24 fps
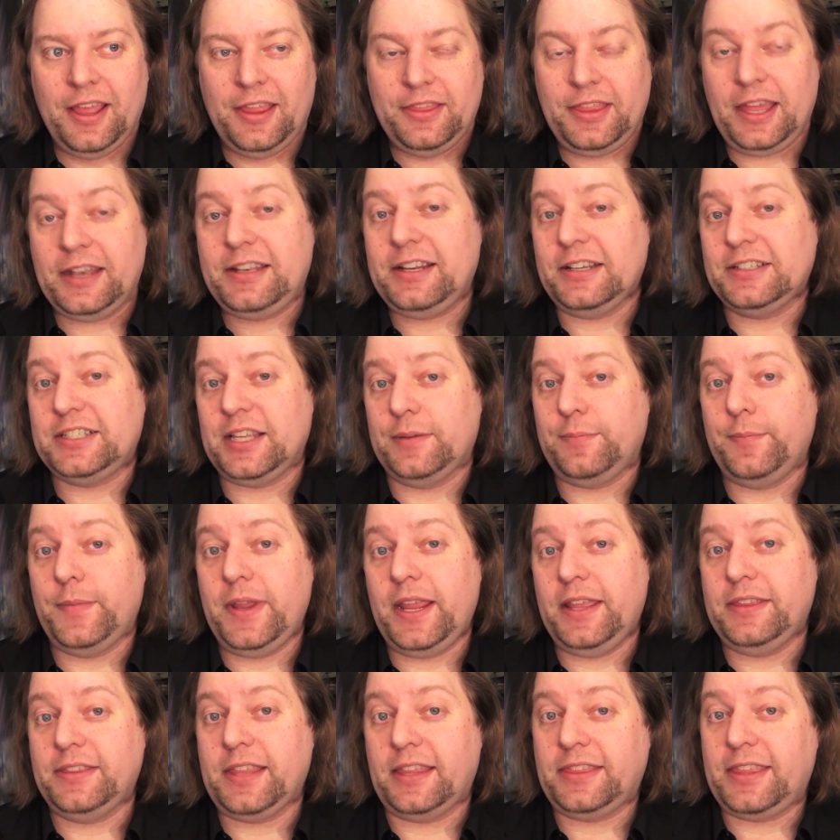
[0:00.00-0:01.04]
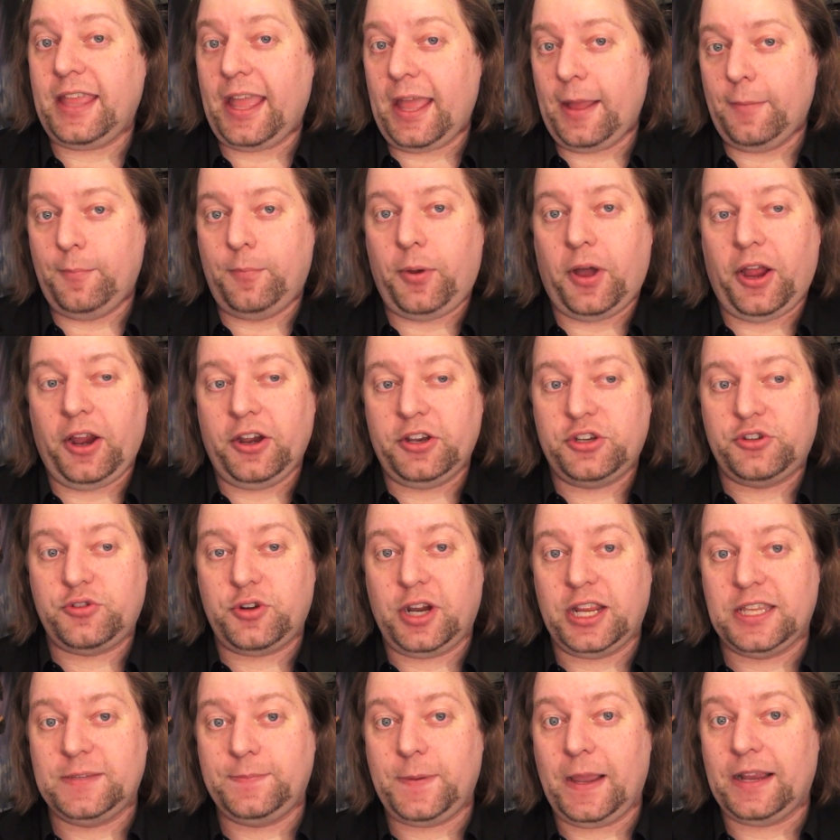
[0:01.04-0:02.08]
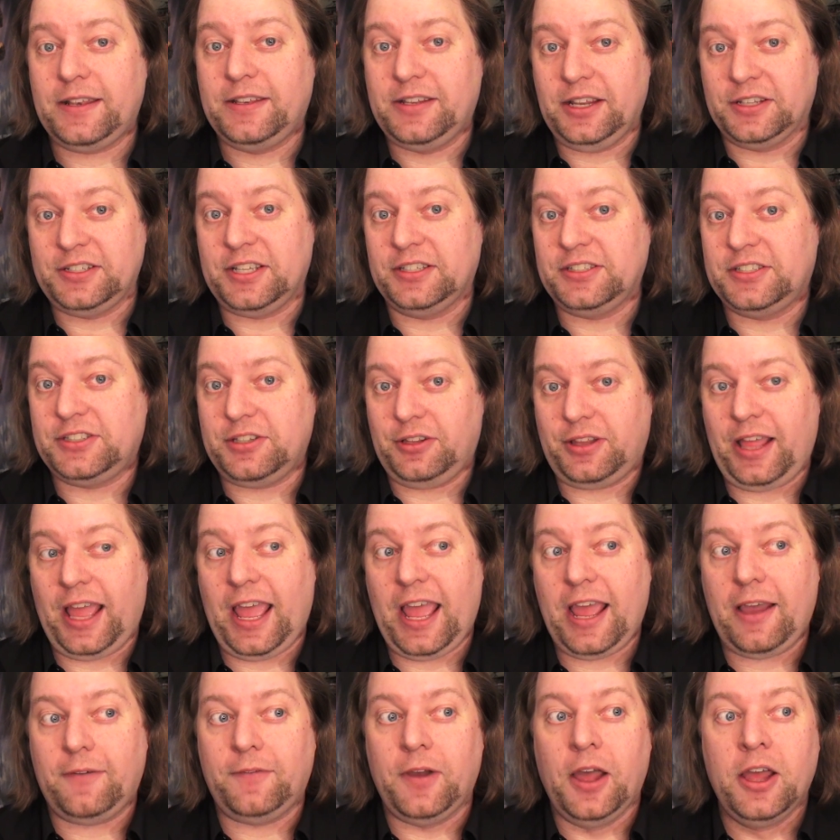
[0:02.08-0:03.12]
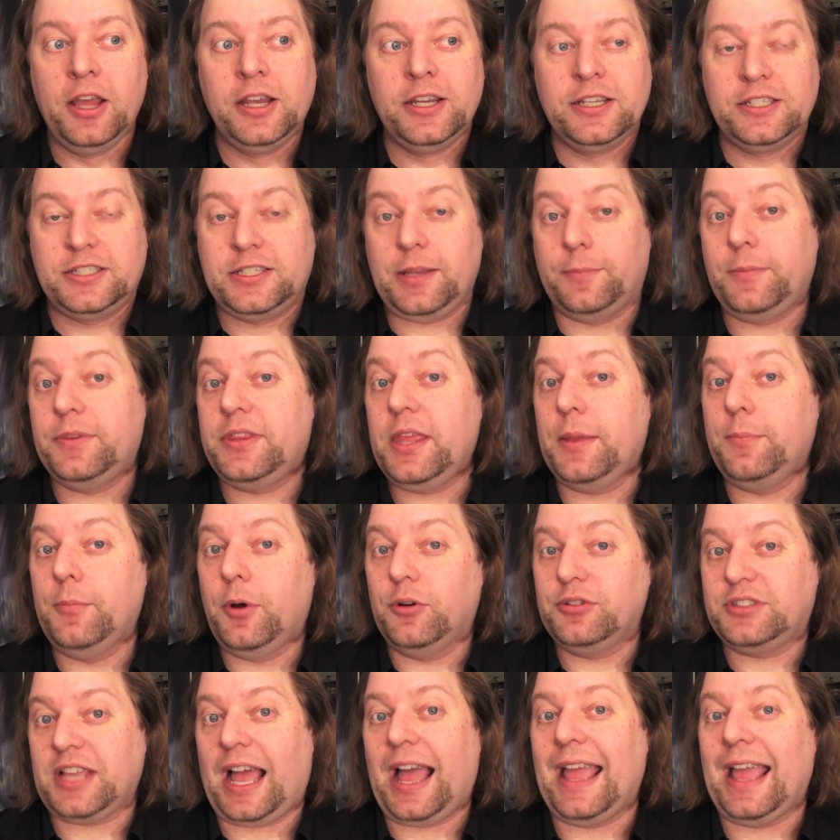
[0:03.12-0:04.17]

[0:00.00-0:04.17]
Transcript: that doesn't mean that The Empire Strikes Back doesn't still have some of the most